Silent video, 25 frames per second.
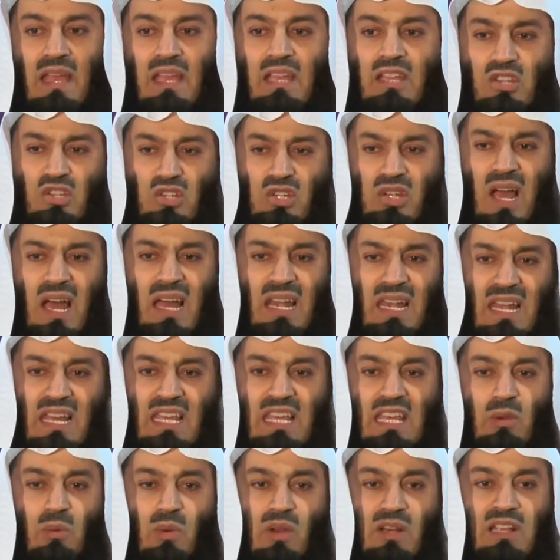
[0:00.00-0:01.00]
Inshallah,
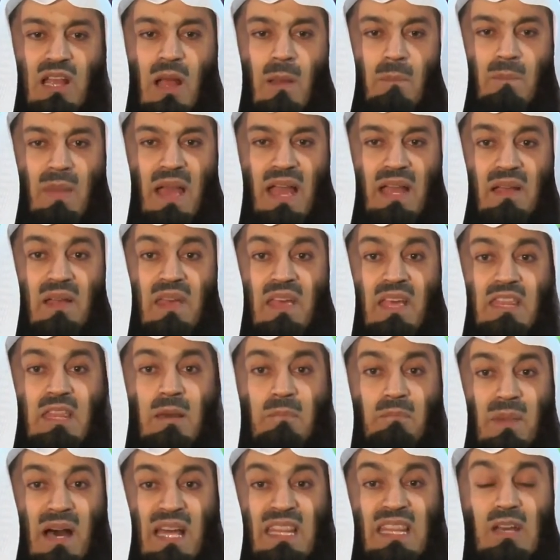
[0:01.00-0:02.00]
he will come back.
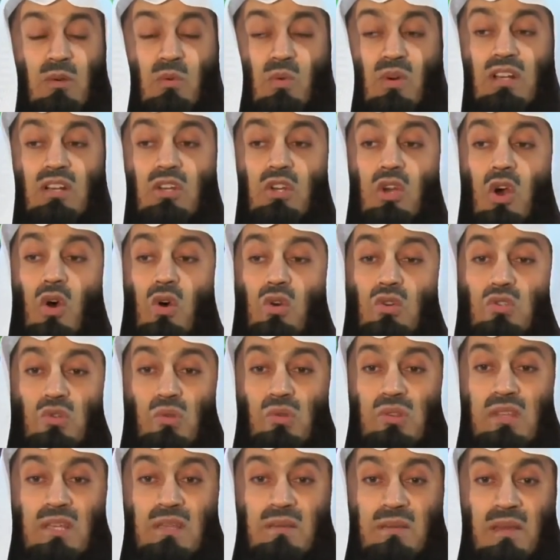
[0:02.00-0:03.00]
The mother will go
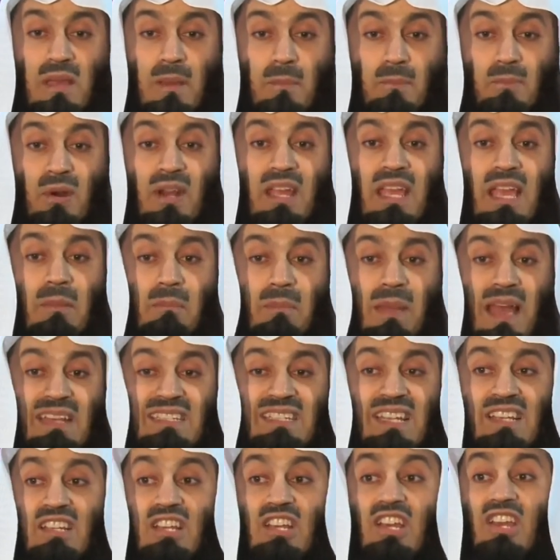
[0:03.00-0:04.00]
to the prayer
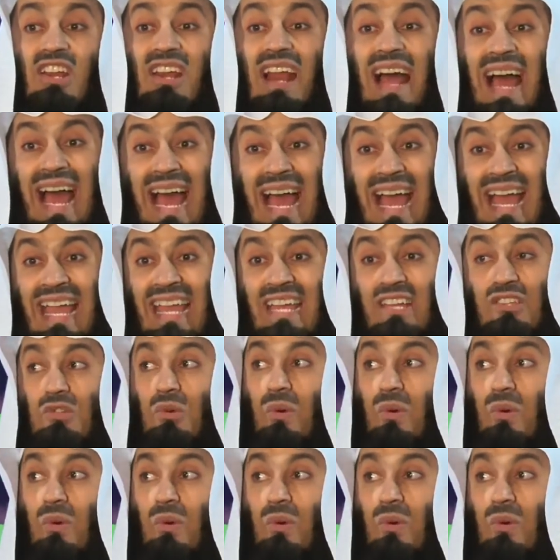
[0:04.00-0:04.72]
mat and cry